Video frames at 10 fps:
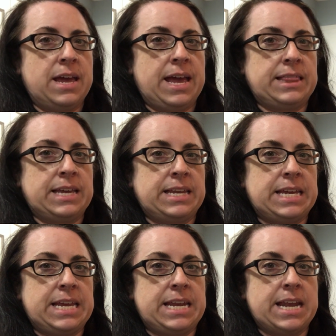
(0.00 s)
and then
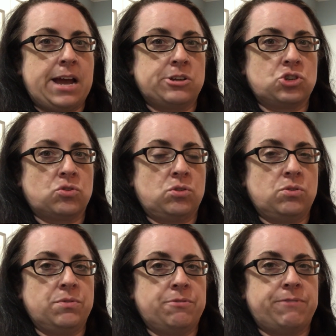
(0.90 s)
E natural,
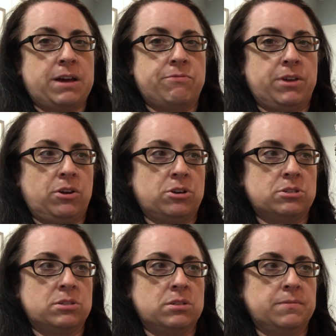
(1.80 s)
5
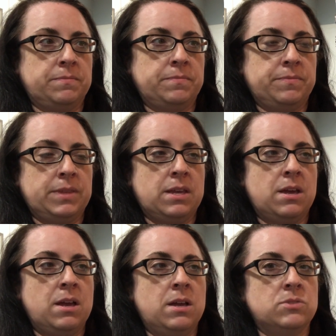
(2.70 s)
fingers.
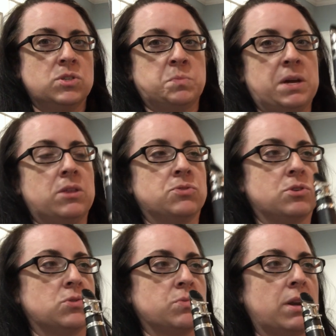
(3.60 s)
So let's play those
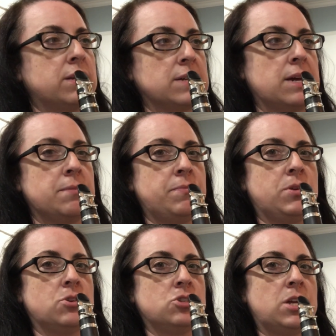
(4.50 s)
notes one at a time.
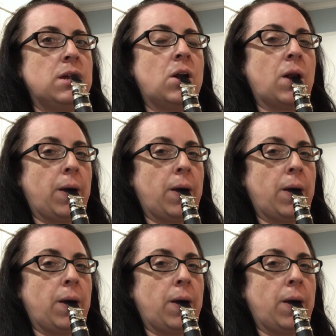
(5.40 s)
Your G,